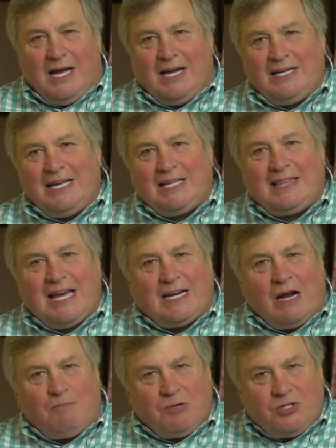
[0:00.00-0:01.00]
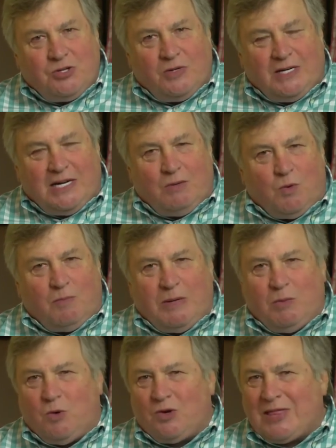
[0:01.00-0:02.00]
And yet that opportunity will
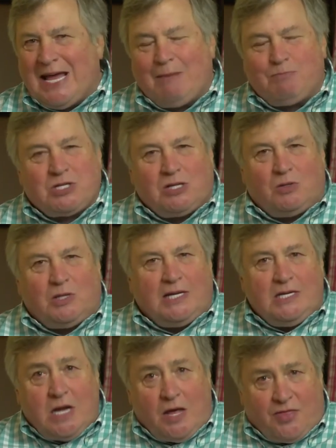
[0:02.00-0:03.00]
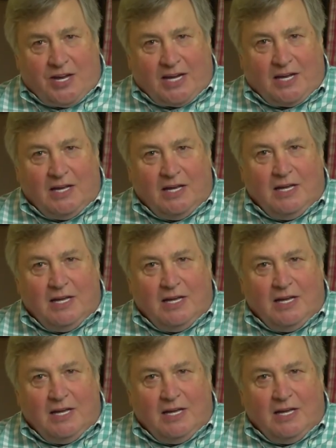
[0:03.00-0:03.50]
be worth absolutely nothing